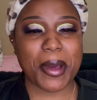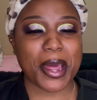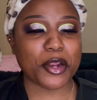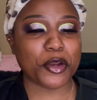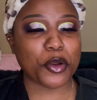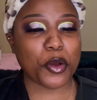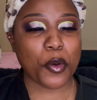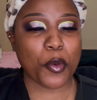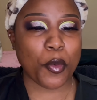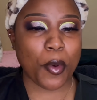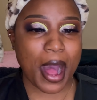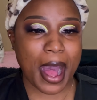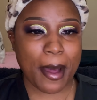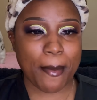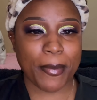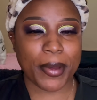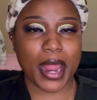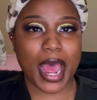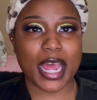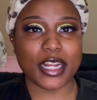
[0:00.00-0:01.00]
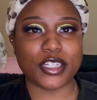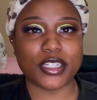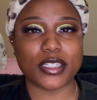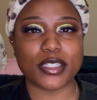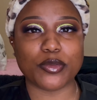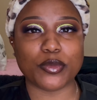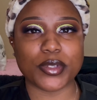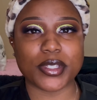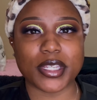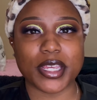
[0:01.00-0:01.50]
I don't know why, but I
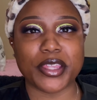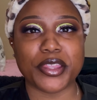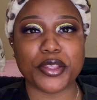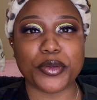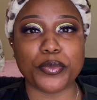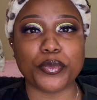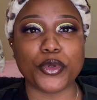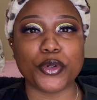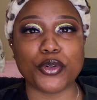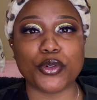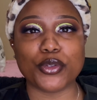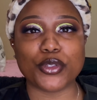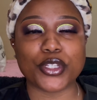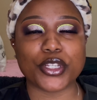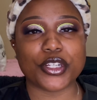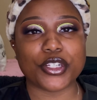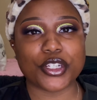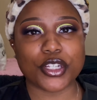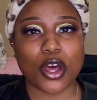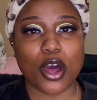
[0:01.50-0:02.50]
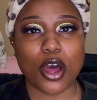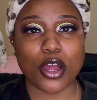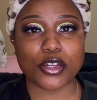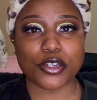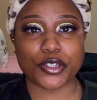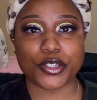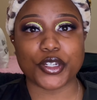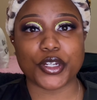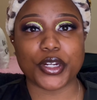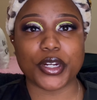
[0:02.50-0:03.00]
just was in the mood to
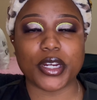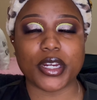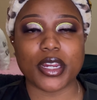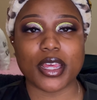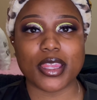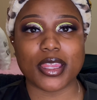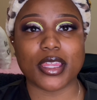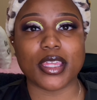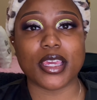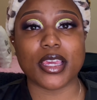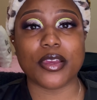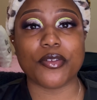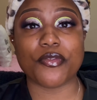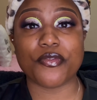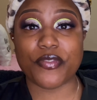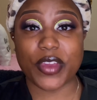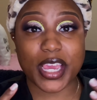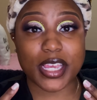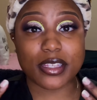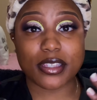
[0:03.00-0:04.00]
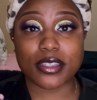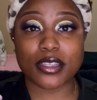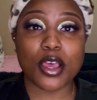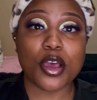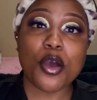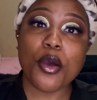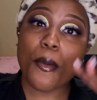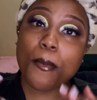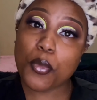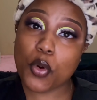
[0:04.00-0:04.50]
talk during the face
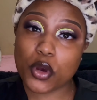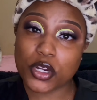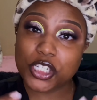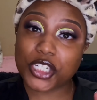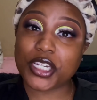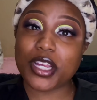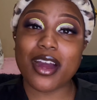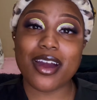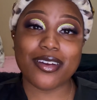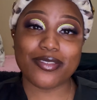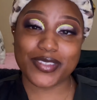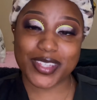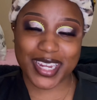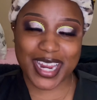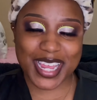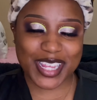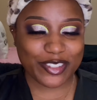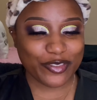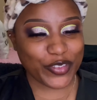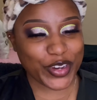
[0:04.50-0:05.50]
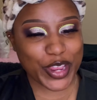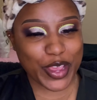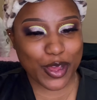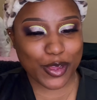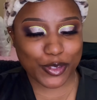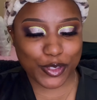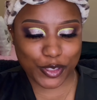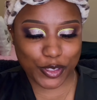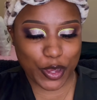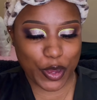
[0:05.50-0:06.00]
portion of today's video.
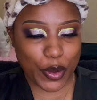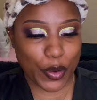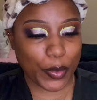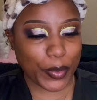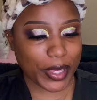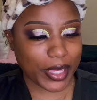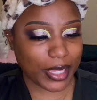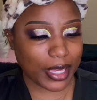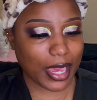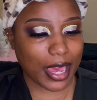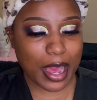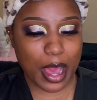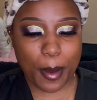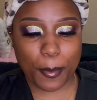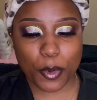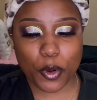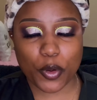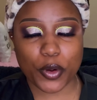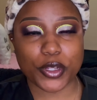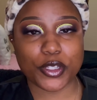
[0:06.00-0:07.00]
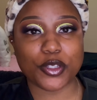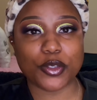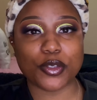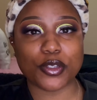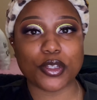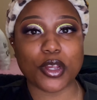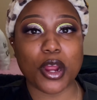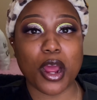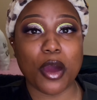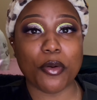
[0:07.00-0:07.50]
So yeah, I'm going to
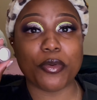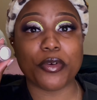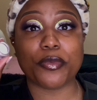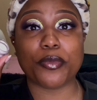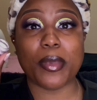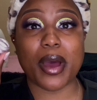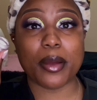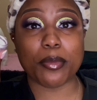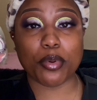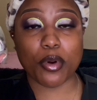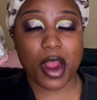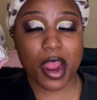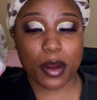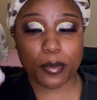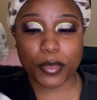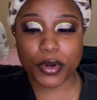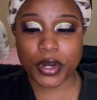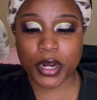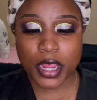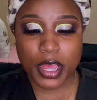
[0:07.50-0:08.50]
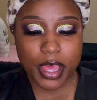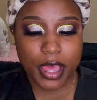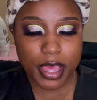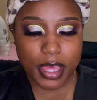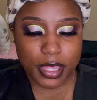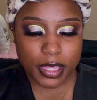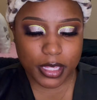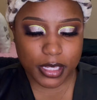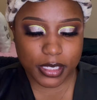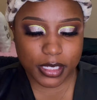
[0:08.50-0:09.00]
start out with my primer.
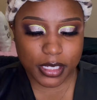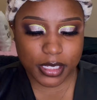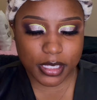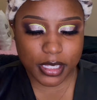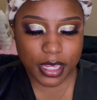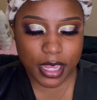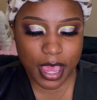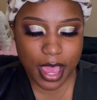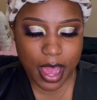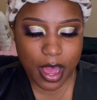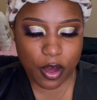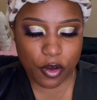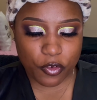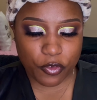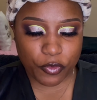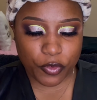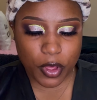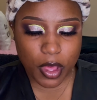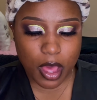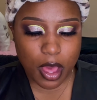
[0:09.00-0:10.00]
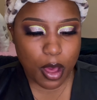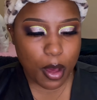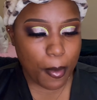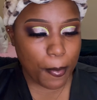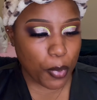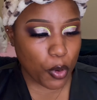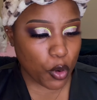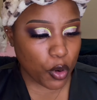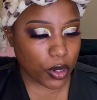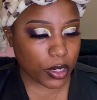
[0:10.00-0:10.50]
This is the e.l.f.
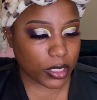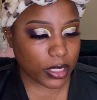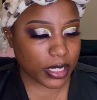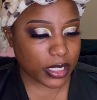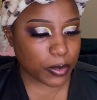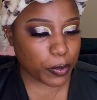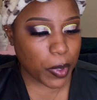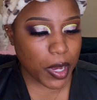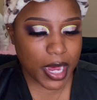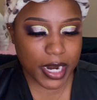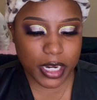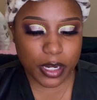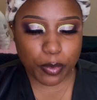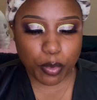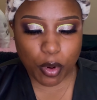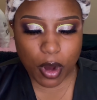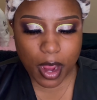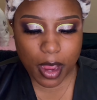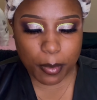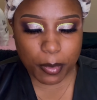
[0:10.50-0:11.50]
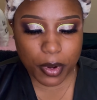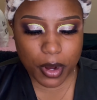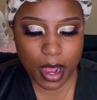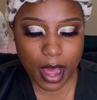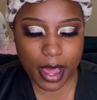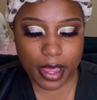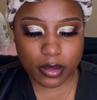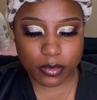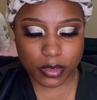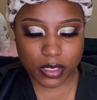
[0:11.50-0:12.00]
Poreless Putty Primer.
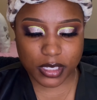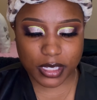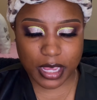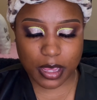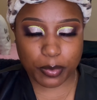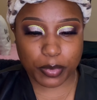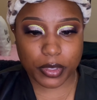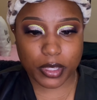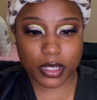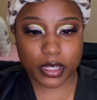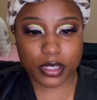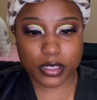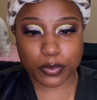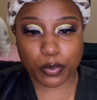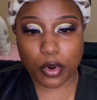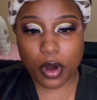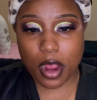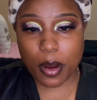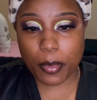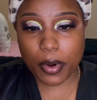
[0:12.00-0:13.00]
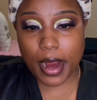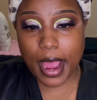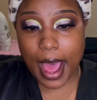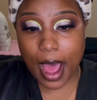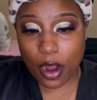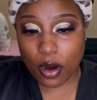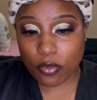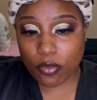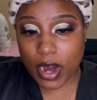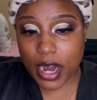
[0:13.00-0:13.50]
I am sampling this primer
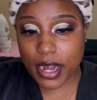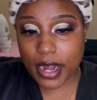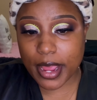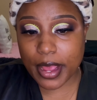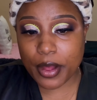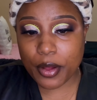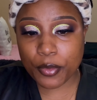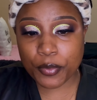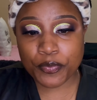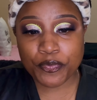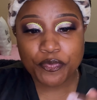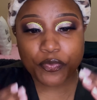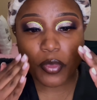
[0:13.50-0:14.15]
out right now.